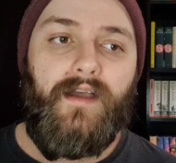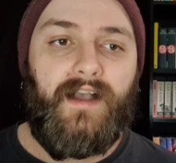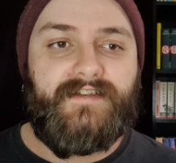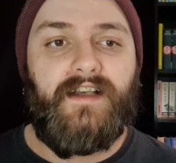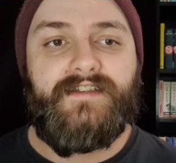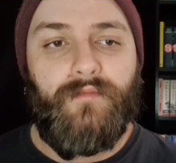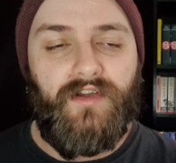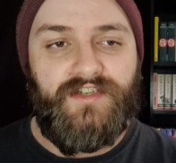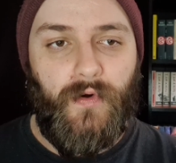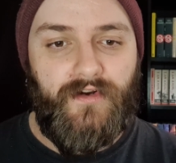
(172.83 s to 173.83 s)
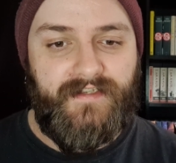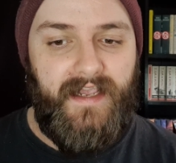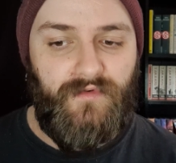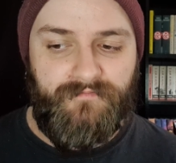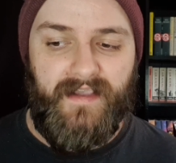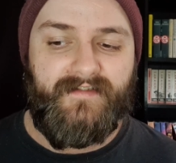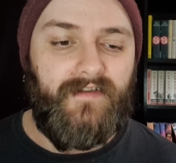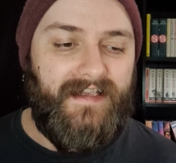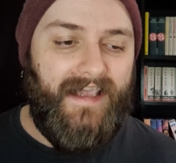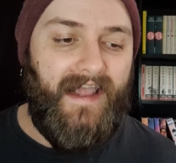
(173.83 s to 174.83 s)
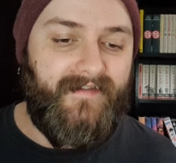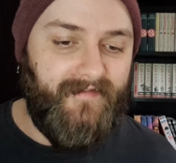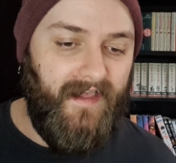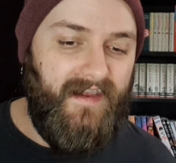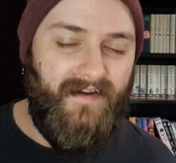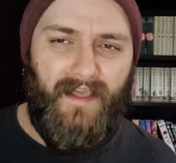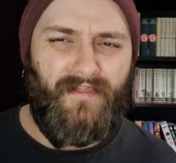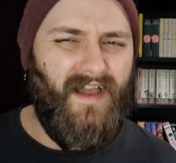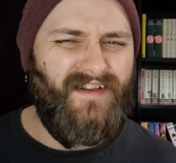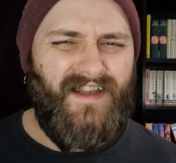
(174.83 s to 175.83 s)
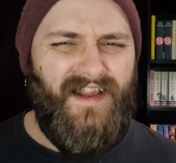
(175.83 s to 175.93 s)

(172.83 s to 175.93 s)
I saw someone on Twitter say it was basically Gantz Light, and I thought,